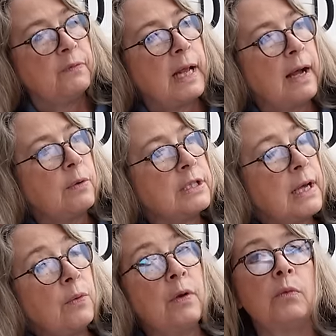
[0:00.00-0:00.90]
flowers
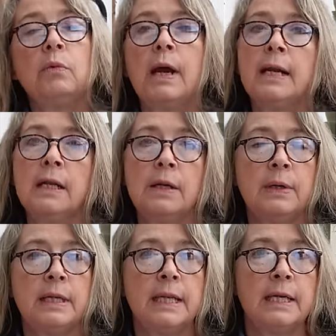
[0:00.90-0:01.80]
that will readily
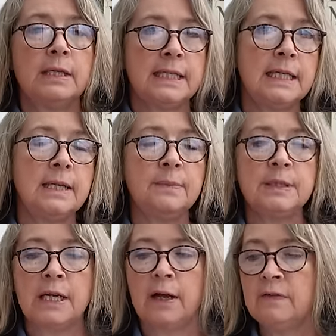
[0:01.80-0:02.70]
reseed
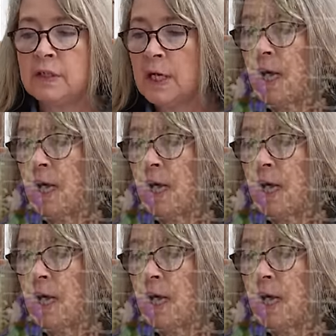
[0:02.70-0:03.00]
themselves.